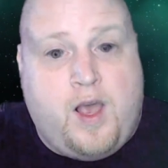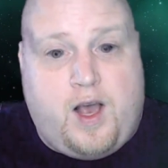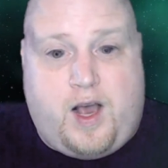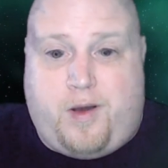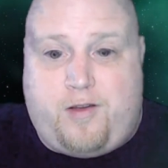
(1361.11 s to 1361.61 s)

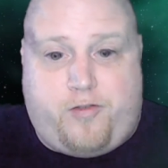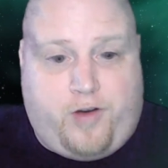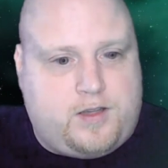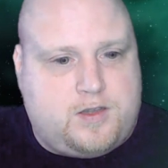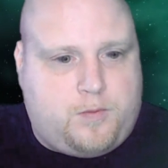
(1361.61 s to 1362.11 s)
I might
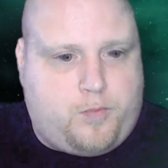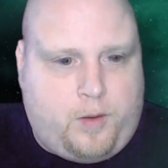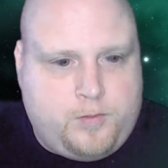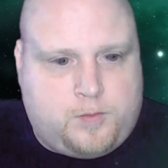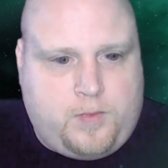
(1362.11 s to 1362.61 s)
find some
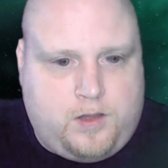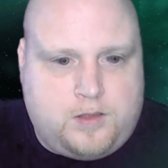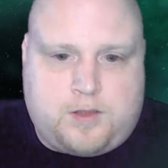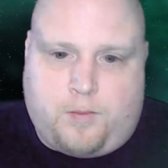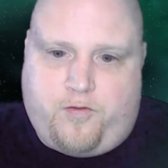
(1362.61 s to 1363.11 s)
problems in my
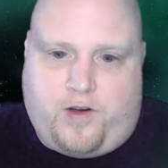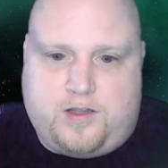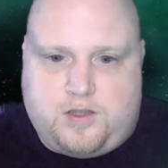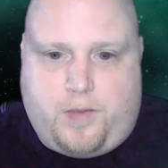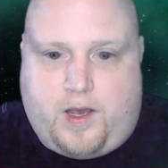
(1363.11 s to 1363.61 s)
list. I might find
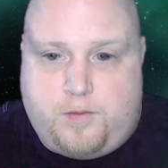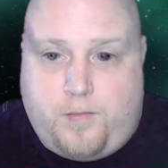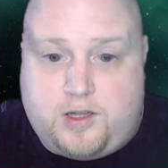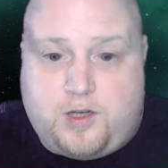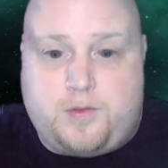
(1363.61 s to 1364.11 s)
some bad matchups.